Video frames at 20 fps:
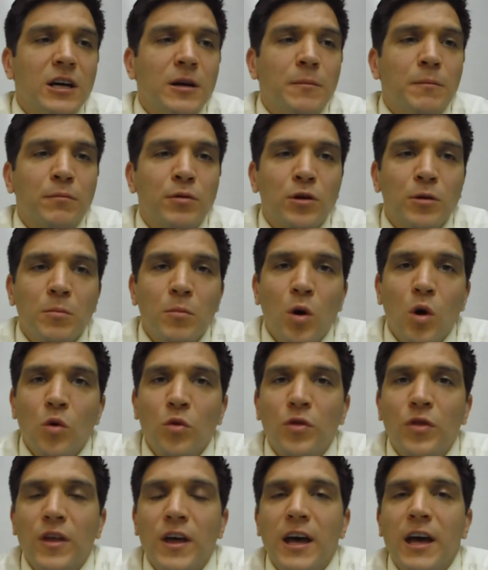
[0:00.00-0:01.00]

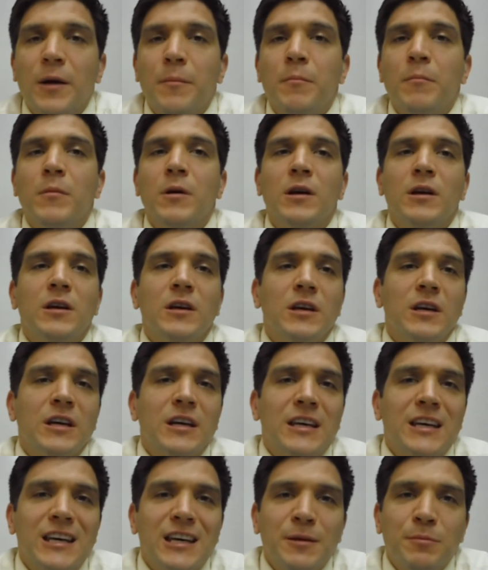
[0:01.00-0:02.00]
promote them,
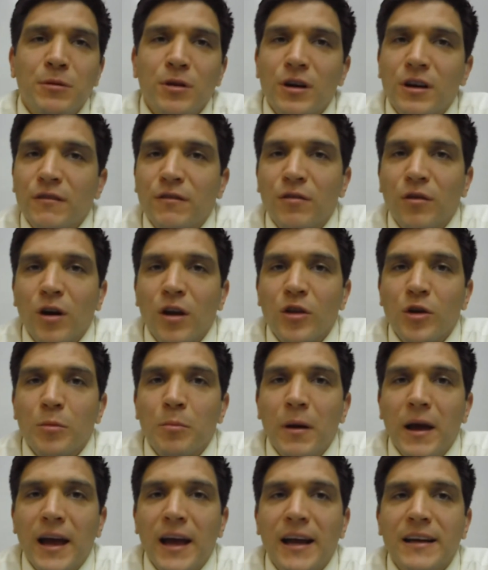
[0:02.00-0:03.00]
keep looking for other
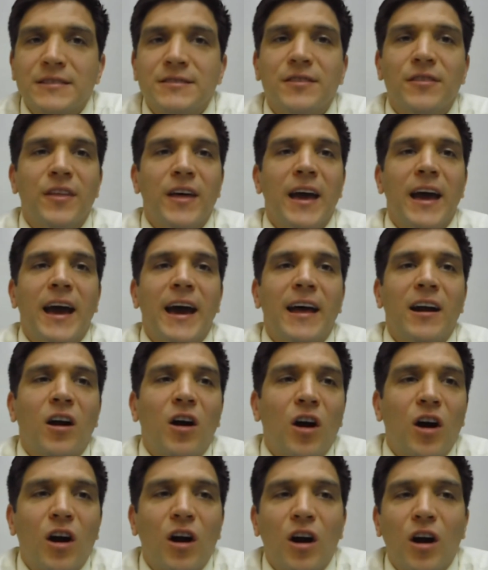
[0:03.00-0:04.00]
banks that
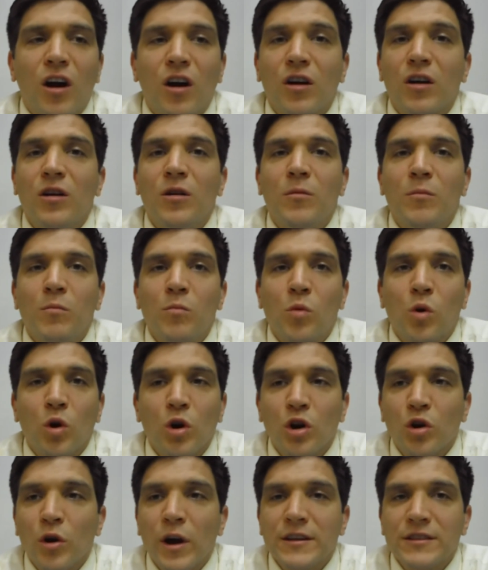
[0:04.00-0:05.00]
are
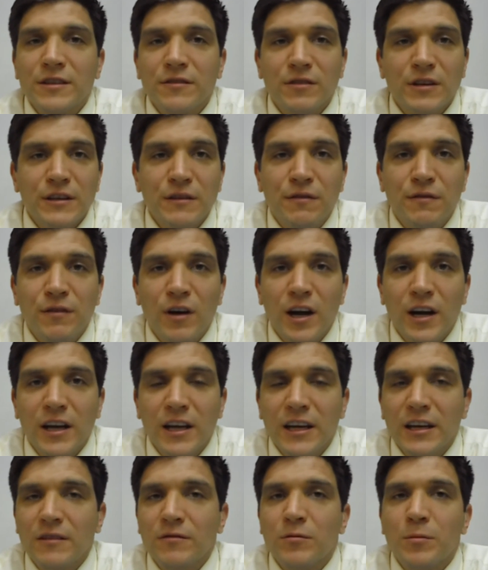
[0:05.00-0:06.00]
more aggressively
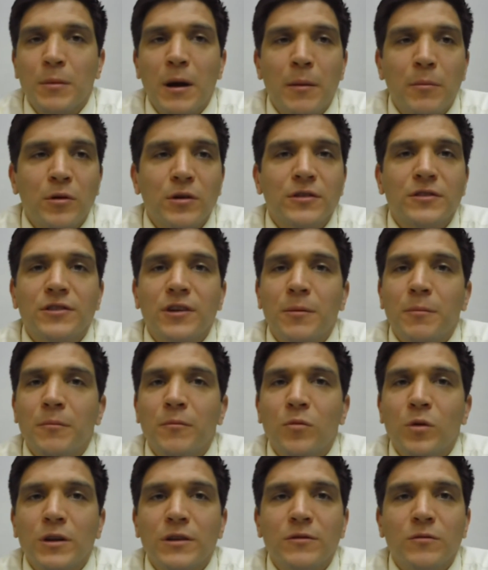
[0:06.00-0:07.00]
funding. Remember,
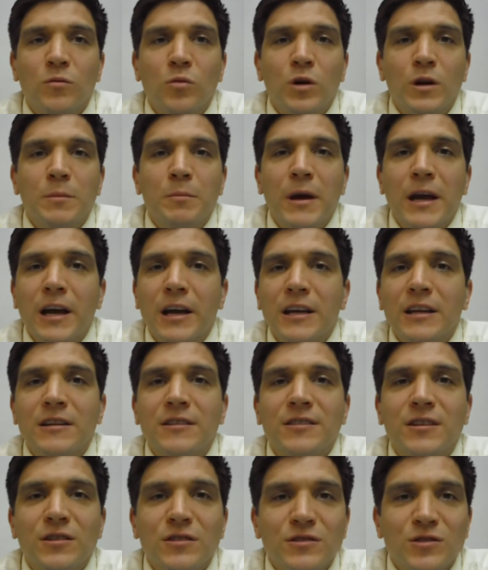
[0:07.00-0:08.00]
what one bank
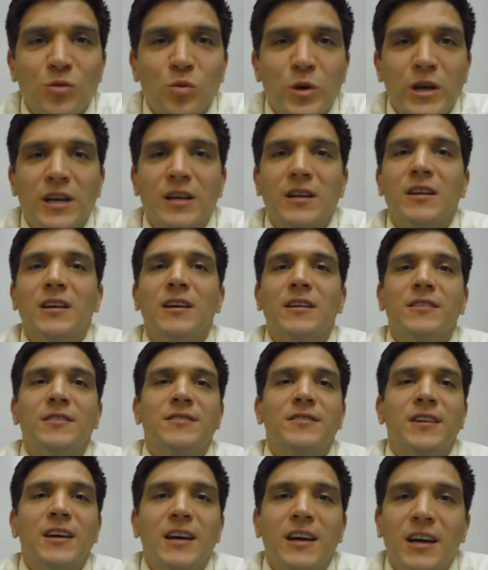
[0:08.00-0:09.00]
considers a
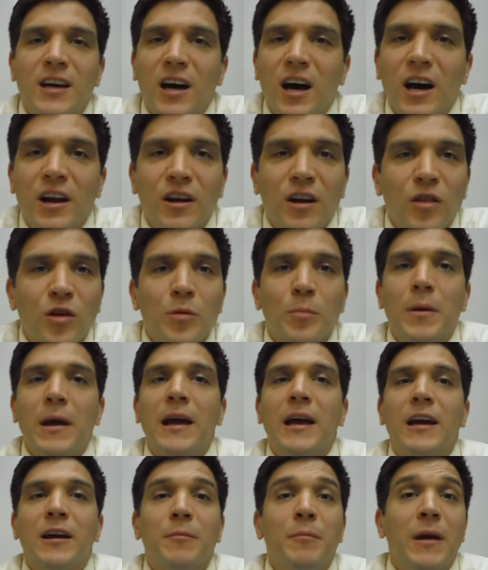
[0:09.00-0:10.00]
weakness, another
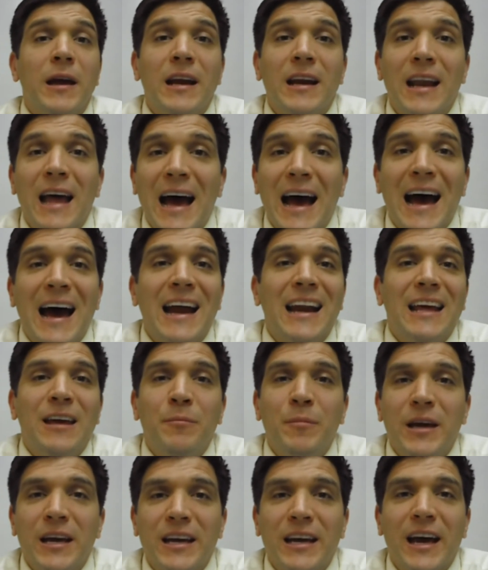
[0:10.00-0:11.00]
bank may not, and
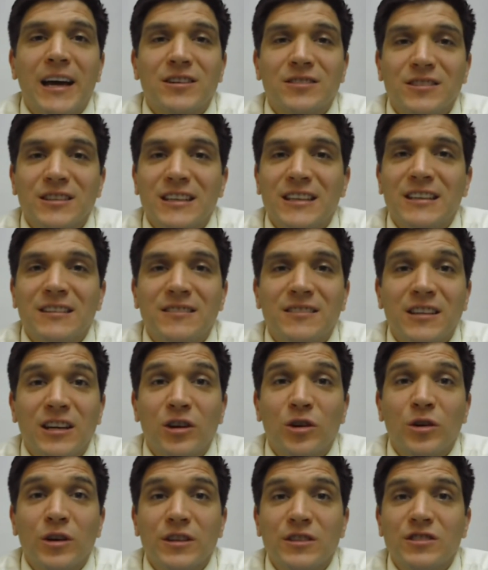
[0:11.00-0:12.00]
may actually
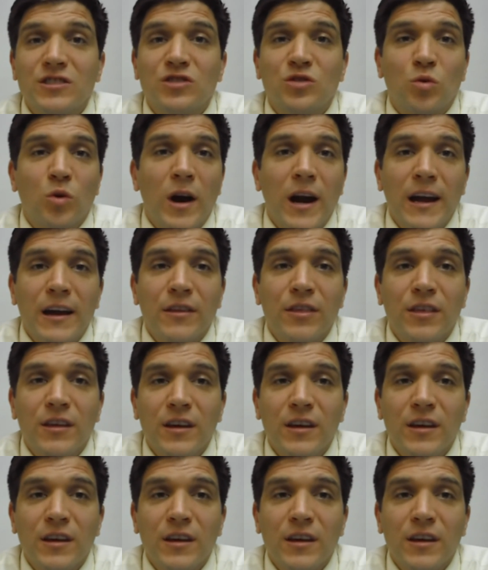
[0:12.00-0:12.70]
consider it a strength.